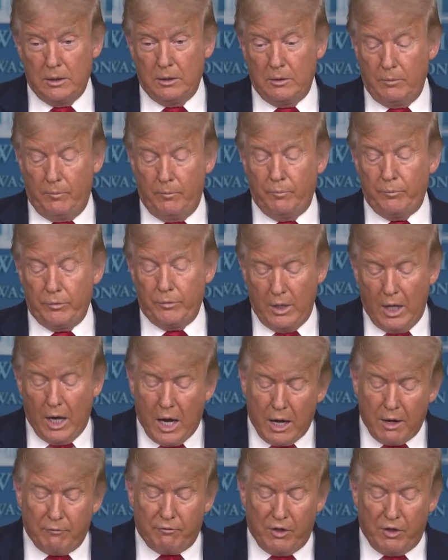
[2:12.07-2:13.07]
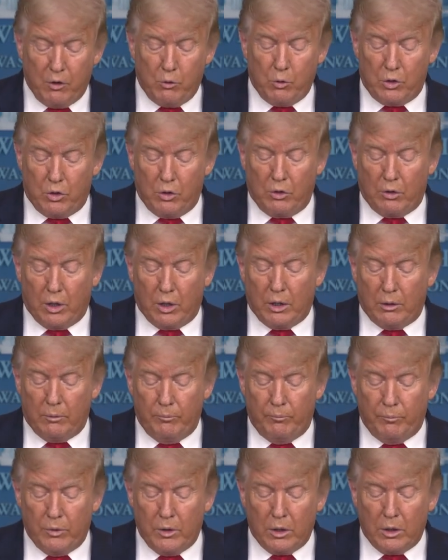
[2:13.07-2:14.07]
give you that, yeah, you would sign off
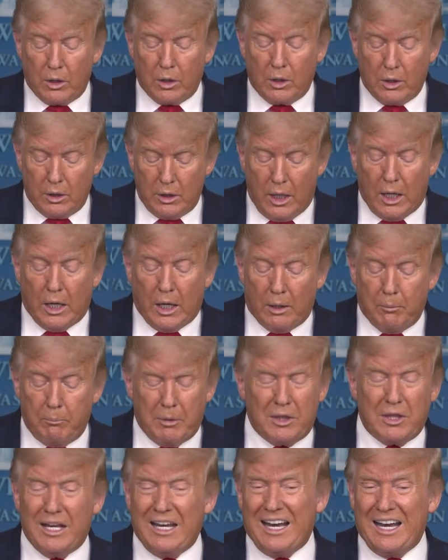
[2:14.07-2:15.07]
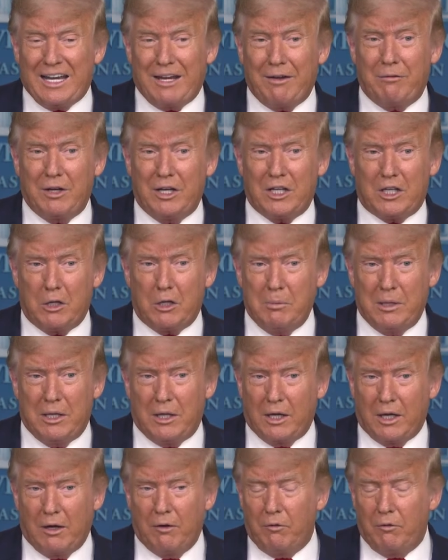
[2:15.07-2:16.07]
on the money for the Postal yeah, Service? Yeah, but they're not giving it to
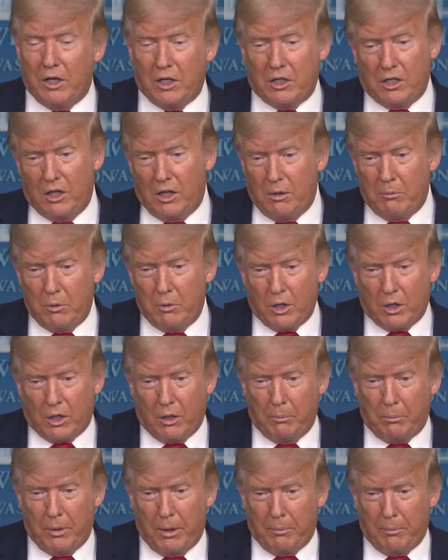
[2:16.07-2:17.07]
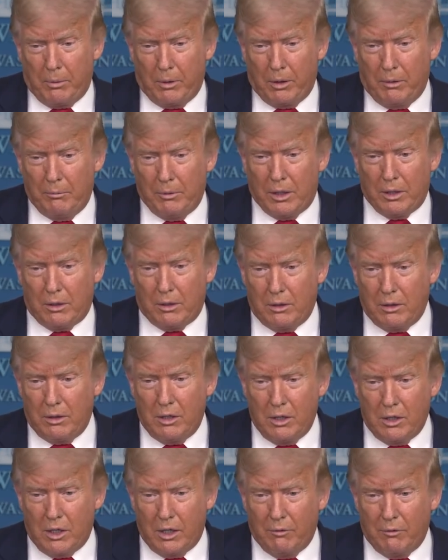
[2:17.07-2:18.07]
me. They're giving it to the American people. I mean,
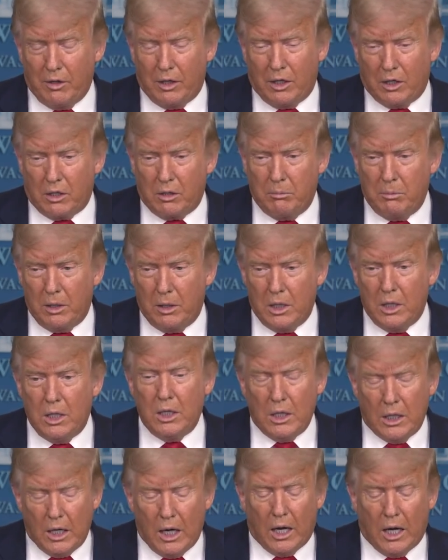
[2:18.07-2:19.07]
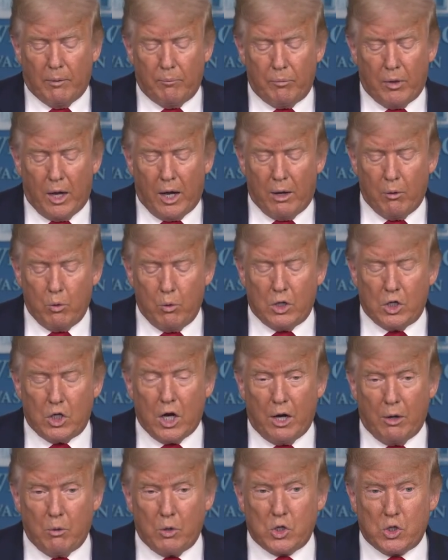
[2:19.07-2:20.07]
but giving it. Would you agree to that? Yeah, I
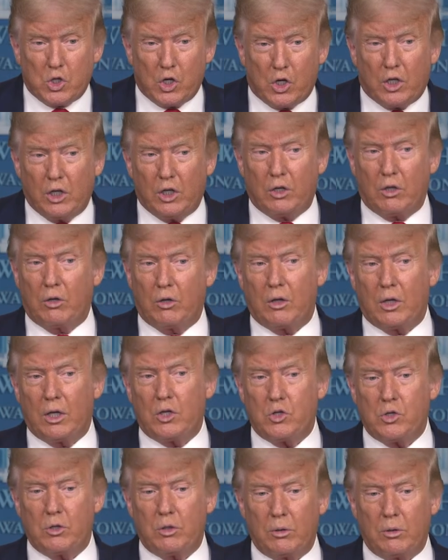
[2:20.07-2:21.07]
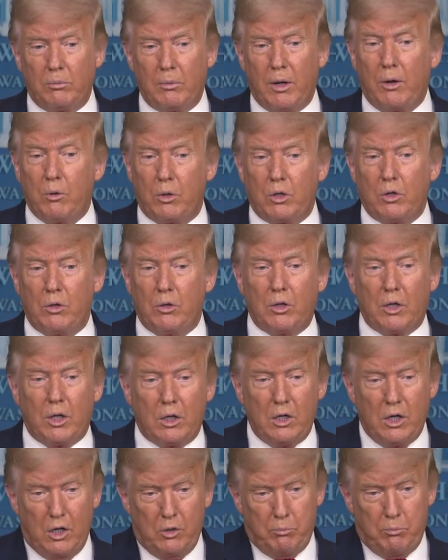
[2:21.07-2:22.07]
would, I would certainly do that, sure. I would do
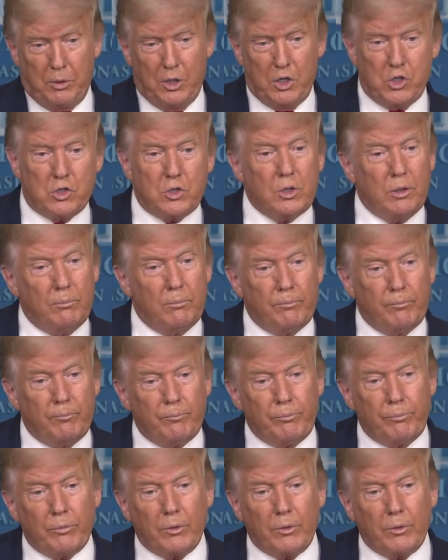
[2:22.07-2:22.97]
that. Yeah. No, I